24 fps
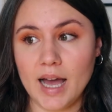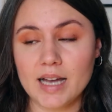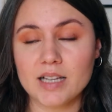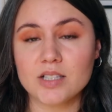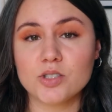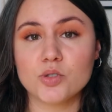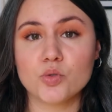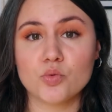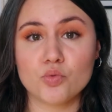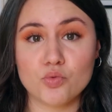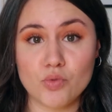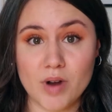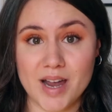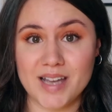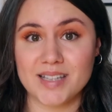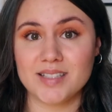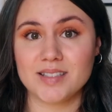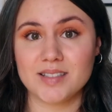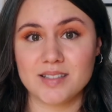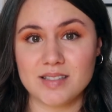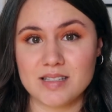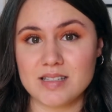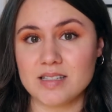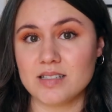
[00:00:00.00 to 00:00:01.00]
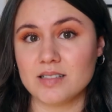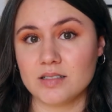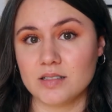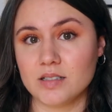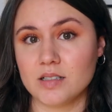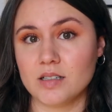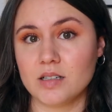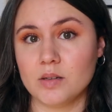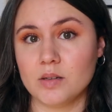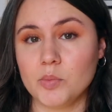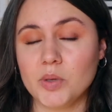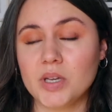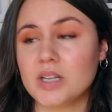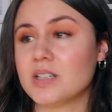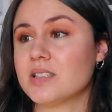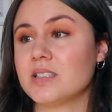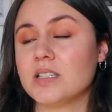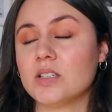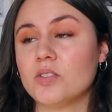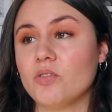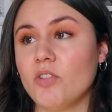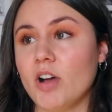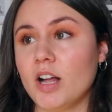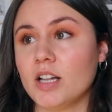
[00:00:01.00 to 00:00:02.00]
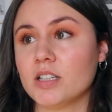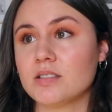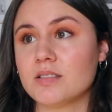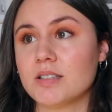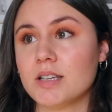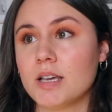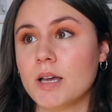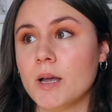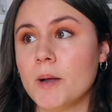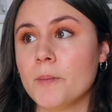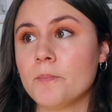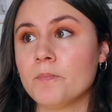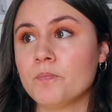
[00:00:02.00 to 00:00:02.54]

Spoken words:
I had to rest because it felt